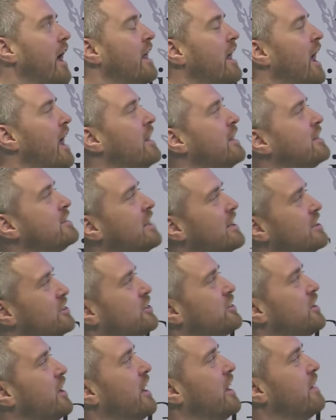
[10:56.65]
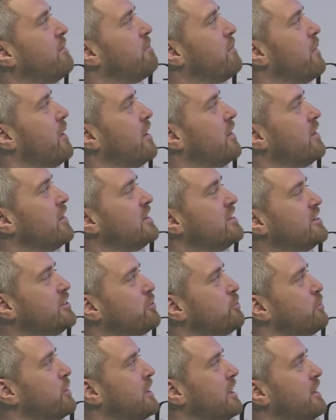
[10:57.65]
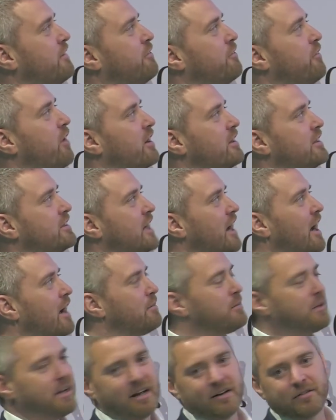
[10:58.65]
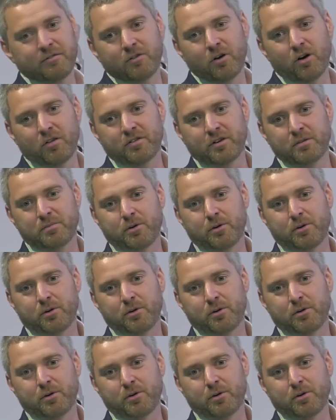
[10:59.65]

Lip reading: And essentially, this is a really fun time to get involved in a